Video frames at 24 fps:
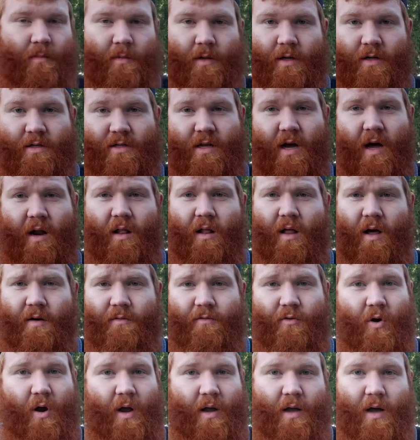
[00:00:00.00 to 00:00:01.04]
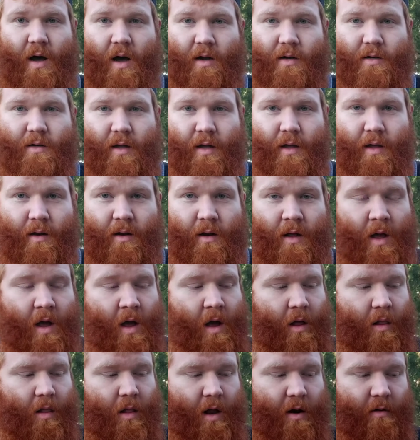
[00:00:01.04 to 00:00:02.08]
It's got a lot of great content,
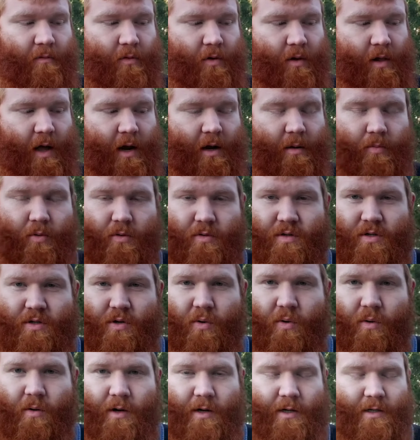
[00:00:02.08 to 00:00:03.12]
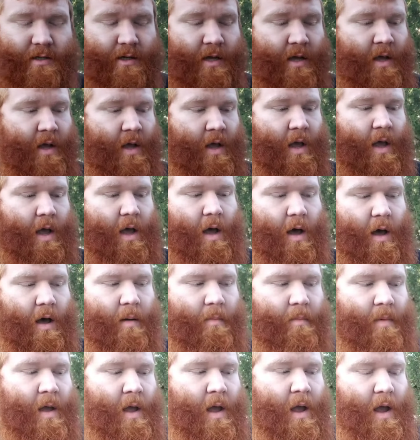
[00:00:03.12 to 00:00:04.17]
a lot of relatable stories, and
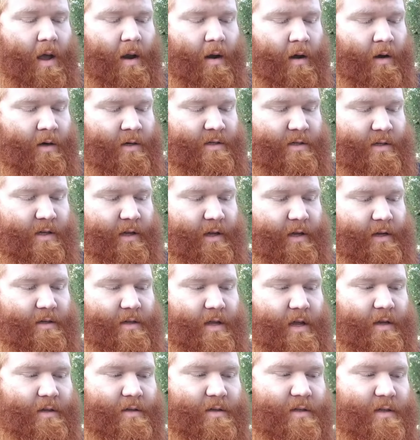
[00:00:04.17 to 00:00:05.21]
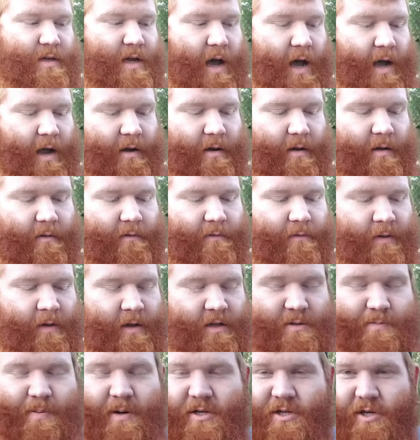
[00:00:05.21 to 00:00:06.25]
honestly, it's kind of,
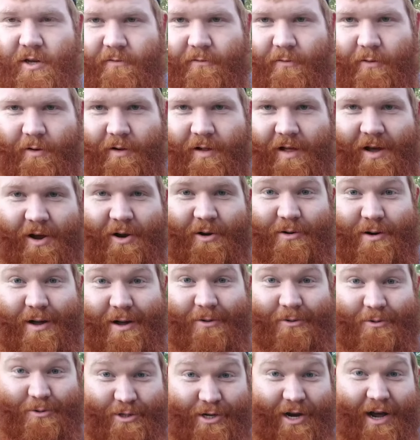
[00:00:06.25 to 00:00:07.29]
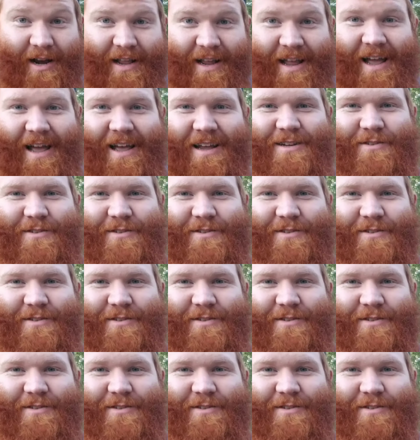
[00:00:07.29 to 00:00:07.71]
especially for a Johnny Cash